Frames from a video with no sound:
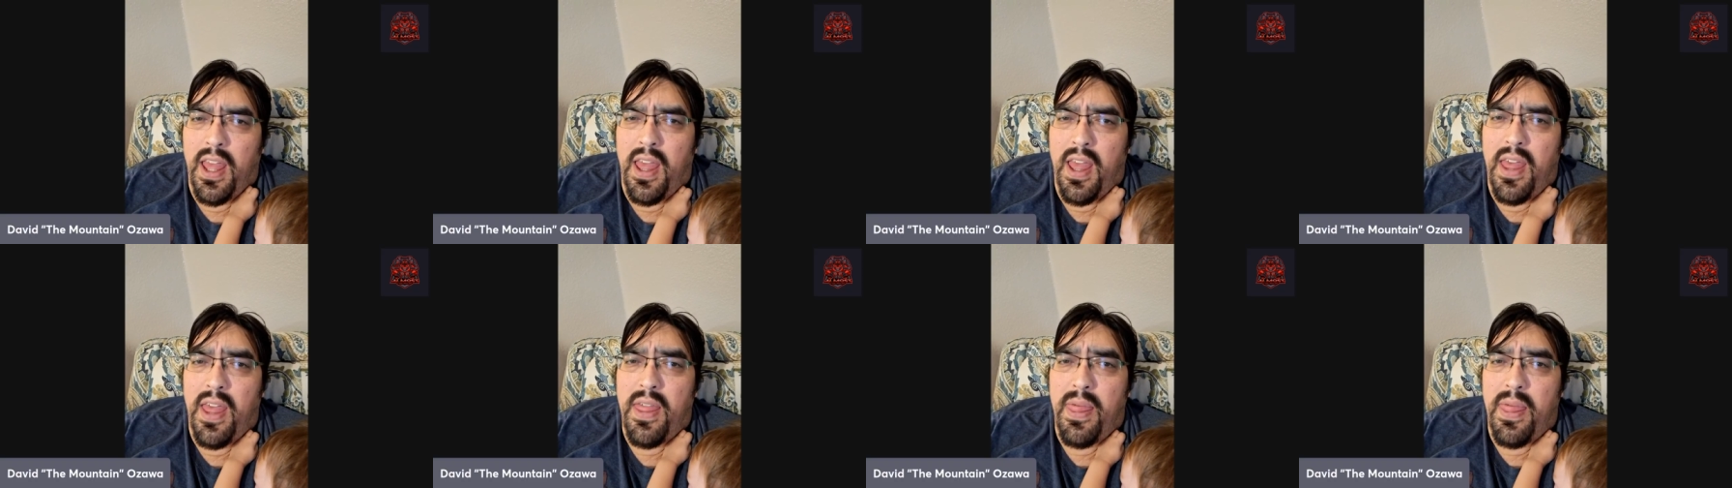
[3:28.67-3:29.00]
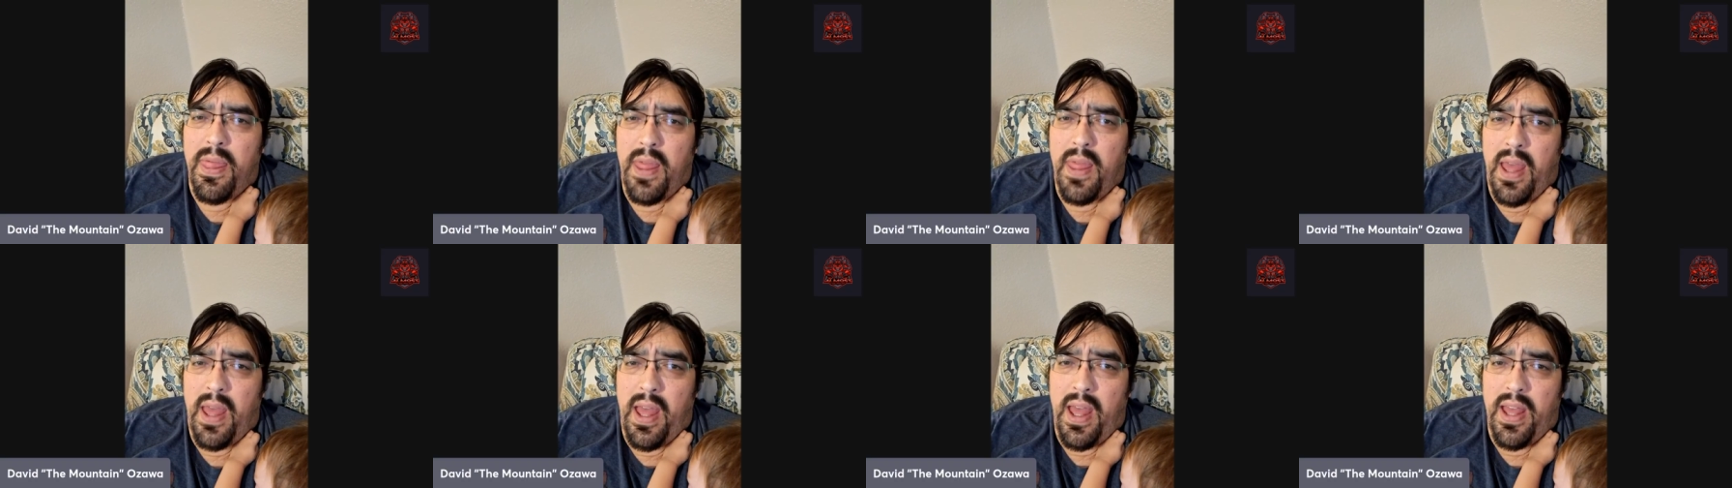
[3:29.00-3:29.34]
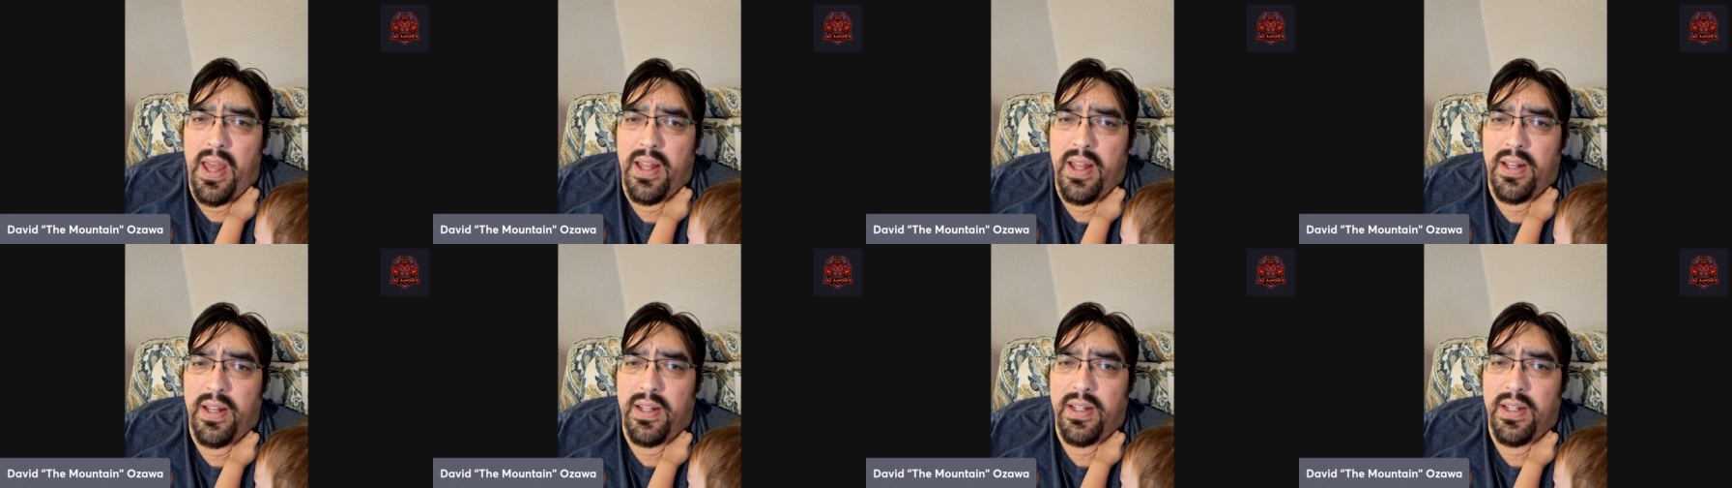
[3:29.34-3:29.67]
and
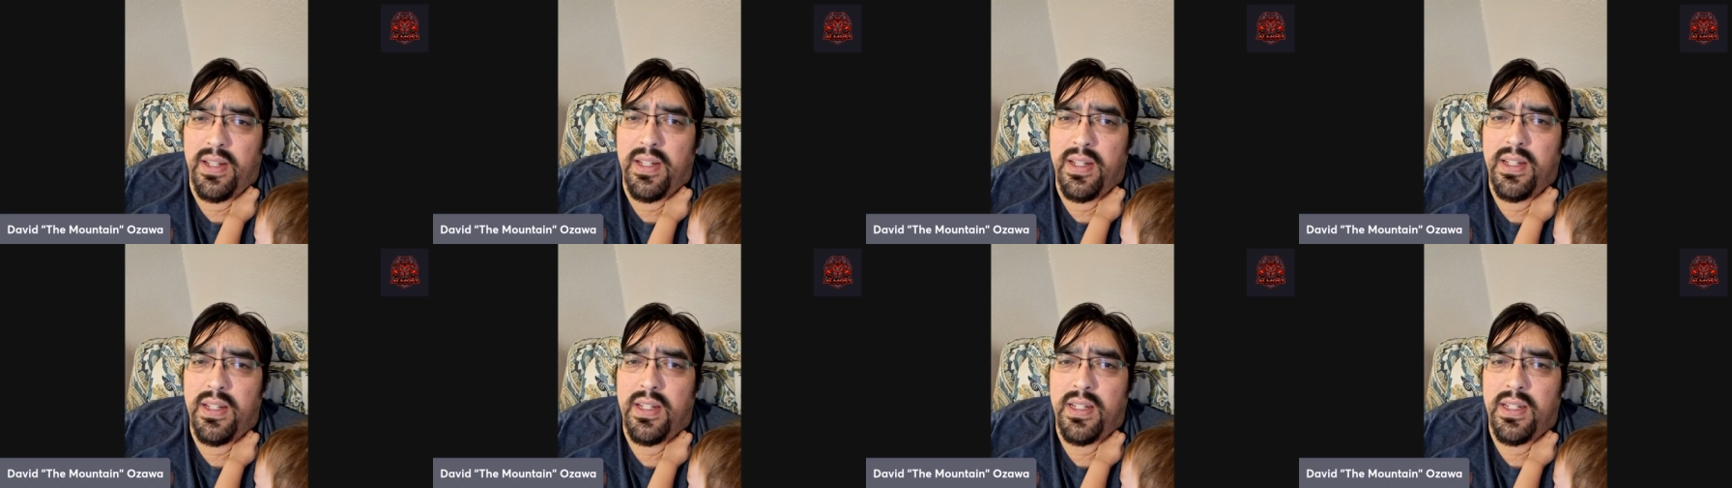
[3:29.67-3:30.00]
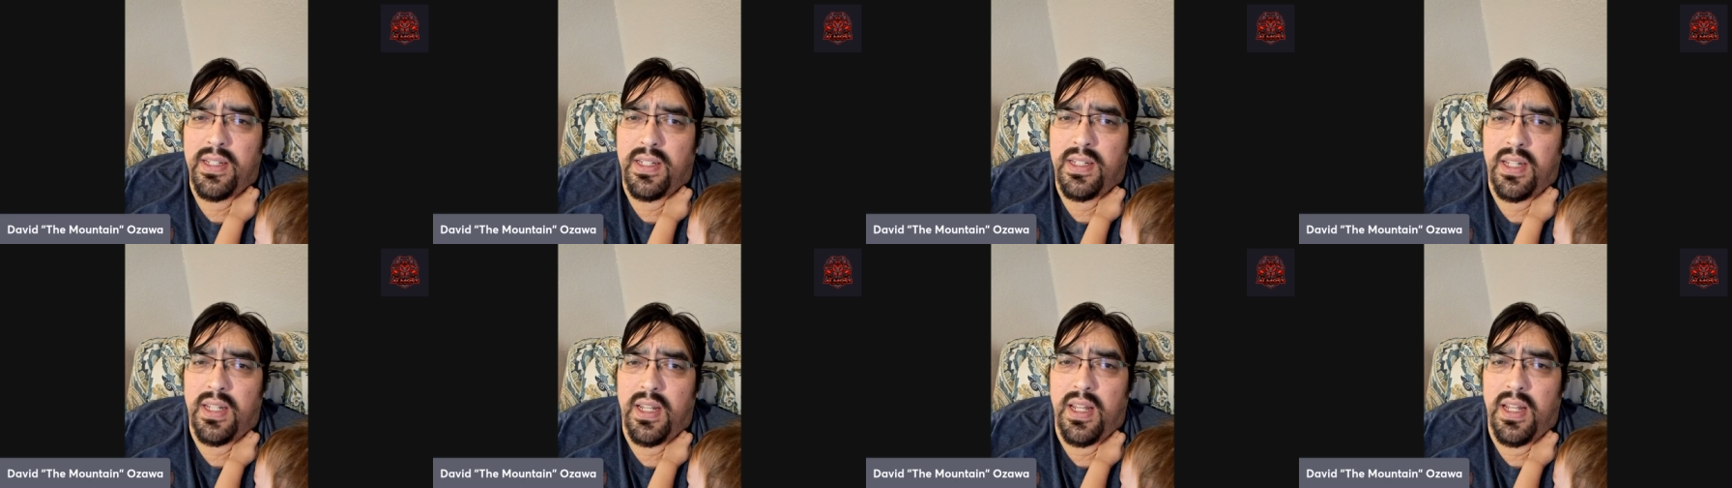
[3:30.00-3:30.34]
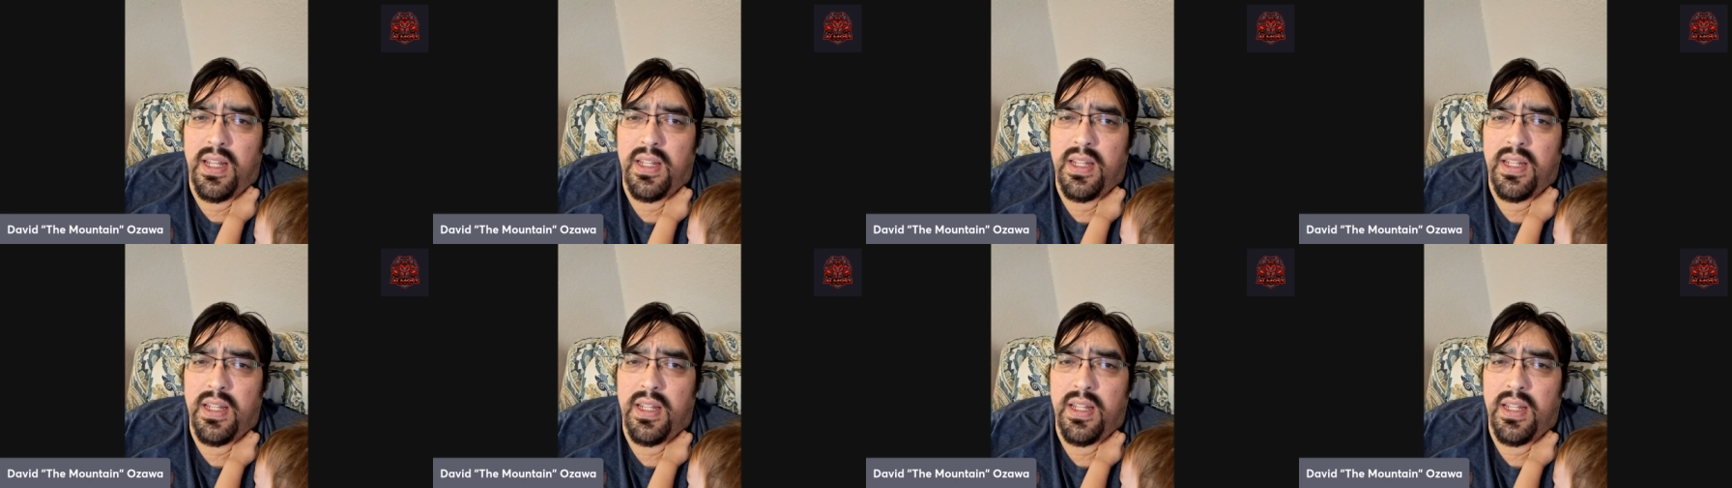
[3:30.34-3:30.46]
that is